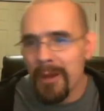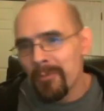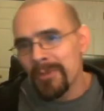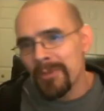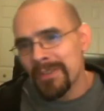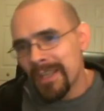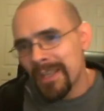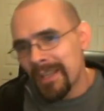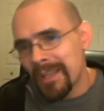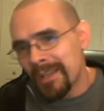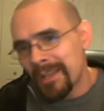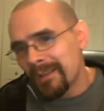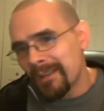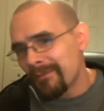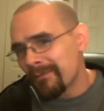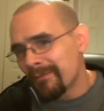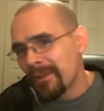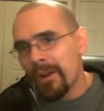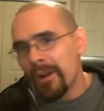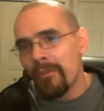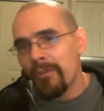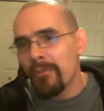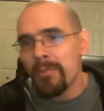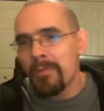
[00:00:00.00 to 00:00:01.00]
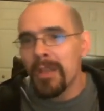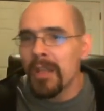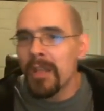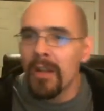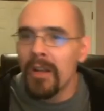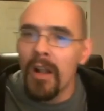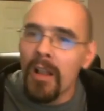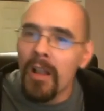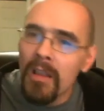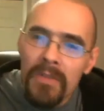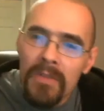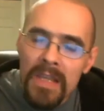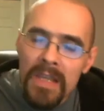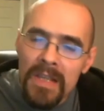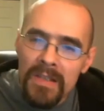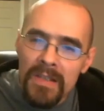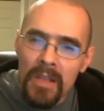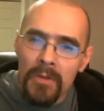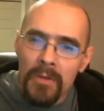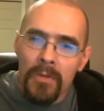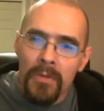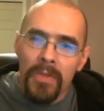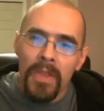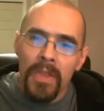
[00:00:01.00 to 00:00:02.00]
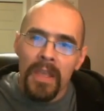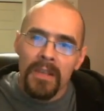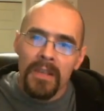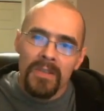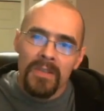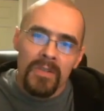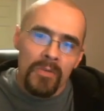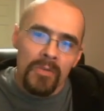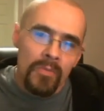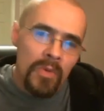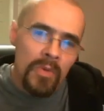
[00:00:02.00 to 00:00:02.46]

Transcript: representative government and all of these other things